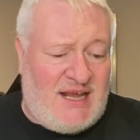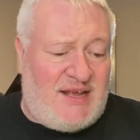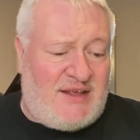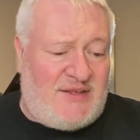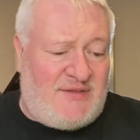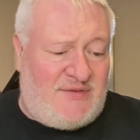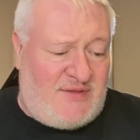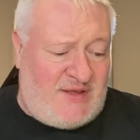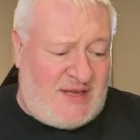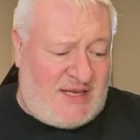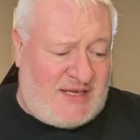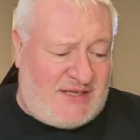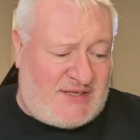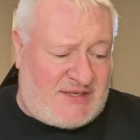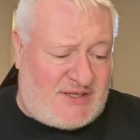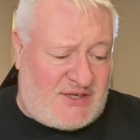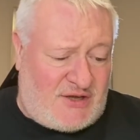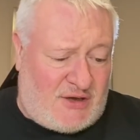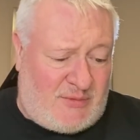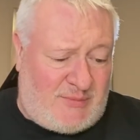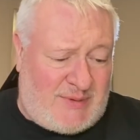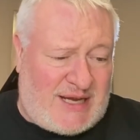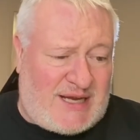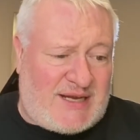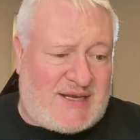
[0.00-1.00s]
these
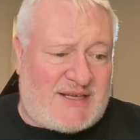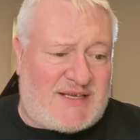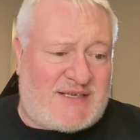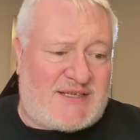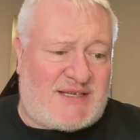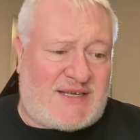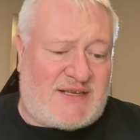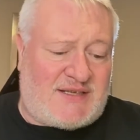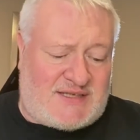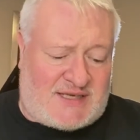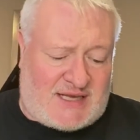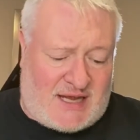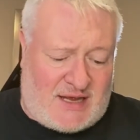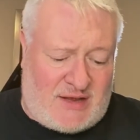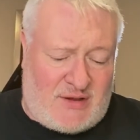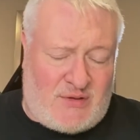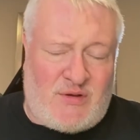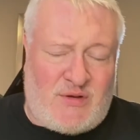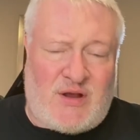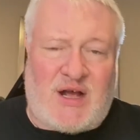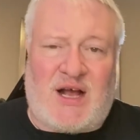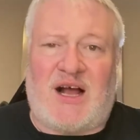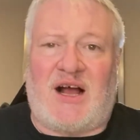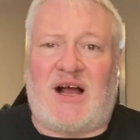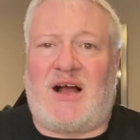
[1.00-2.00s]
comics.
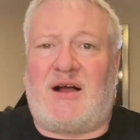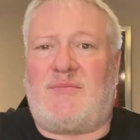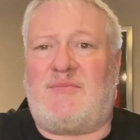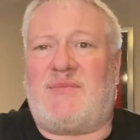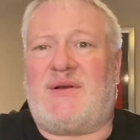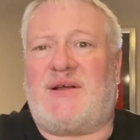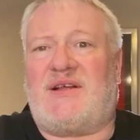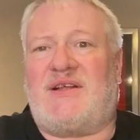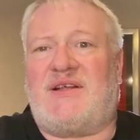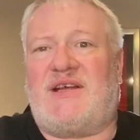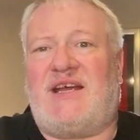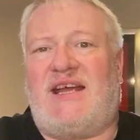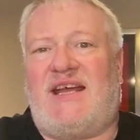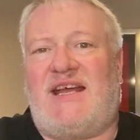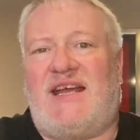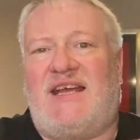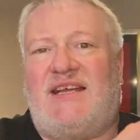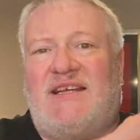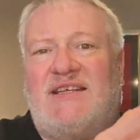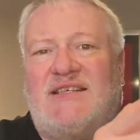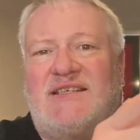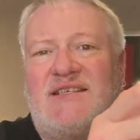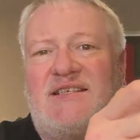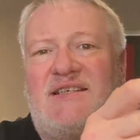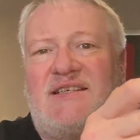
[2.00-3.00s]
So it
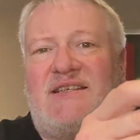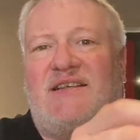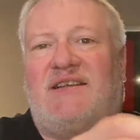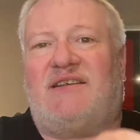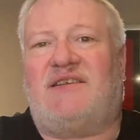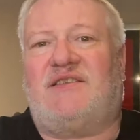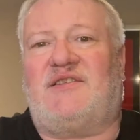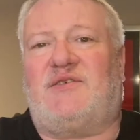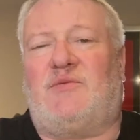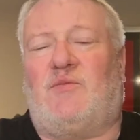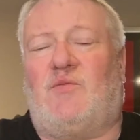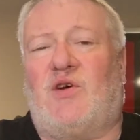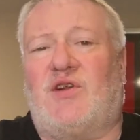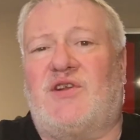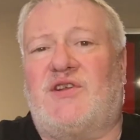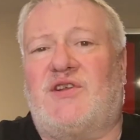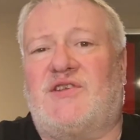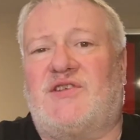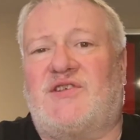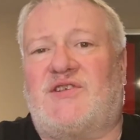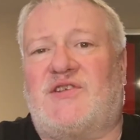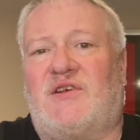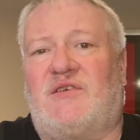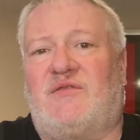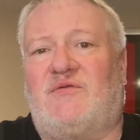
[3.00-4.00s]
is the
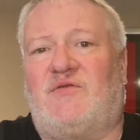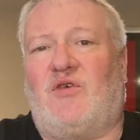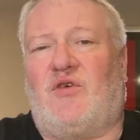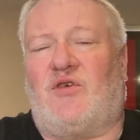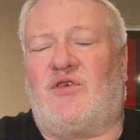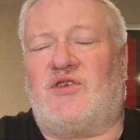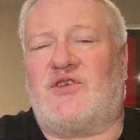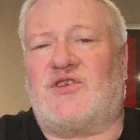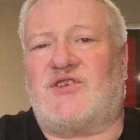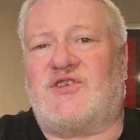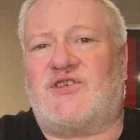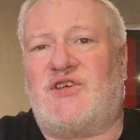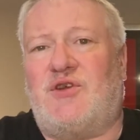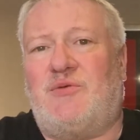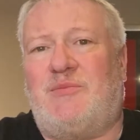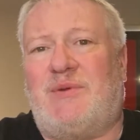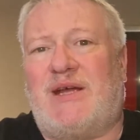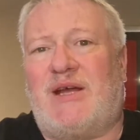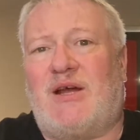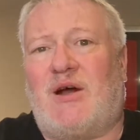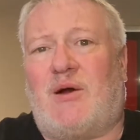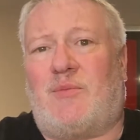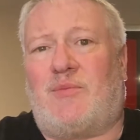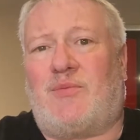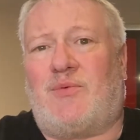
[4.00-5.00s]
ones that have gone zooming
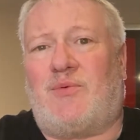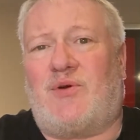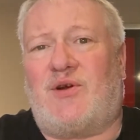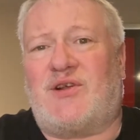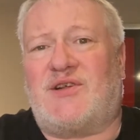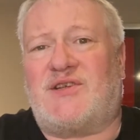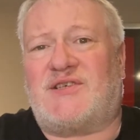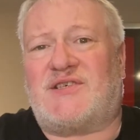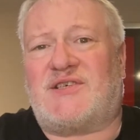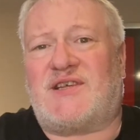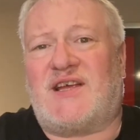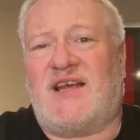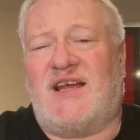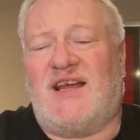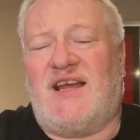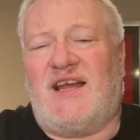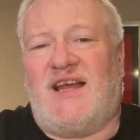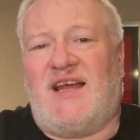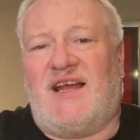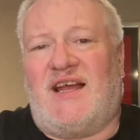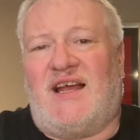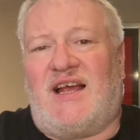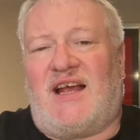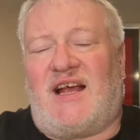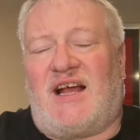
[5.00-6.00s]
upwards,
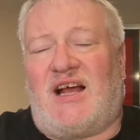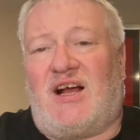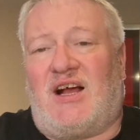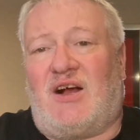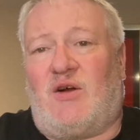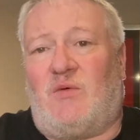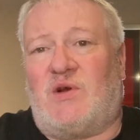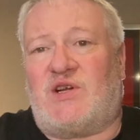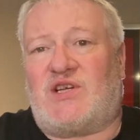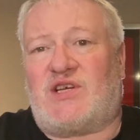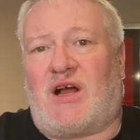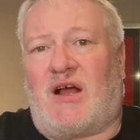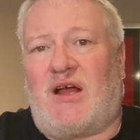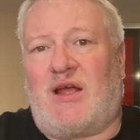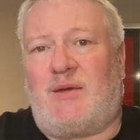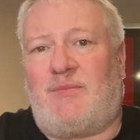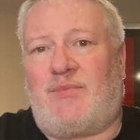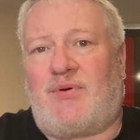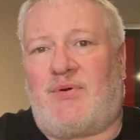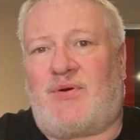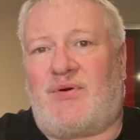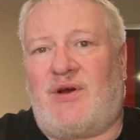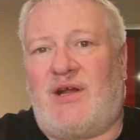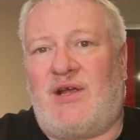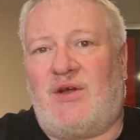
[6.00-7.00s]
which I
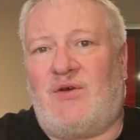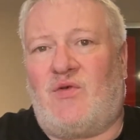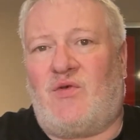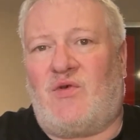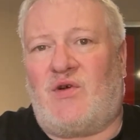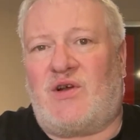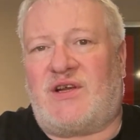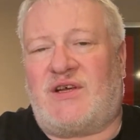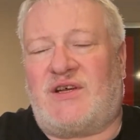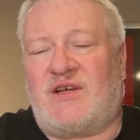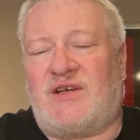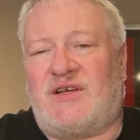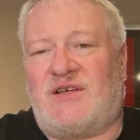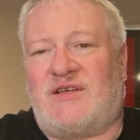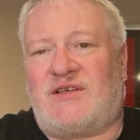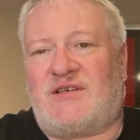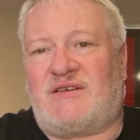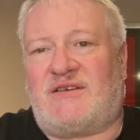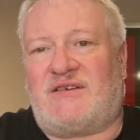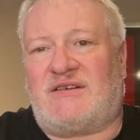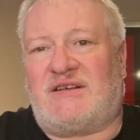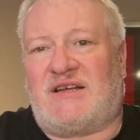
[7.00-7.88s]
pre-ordered.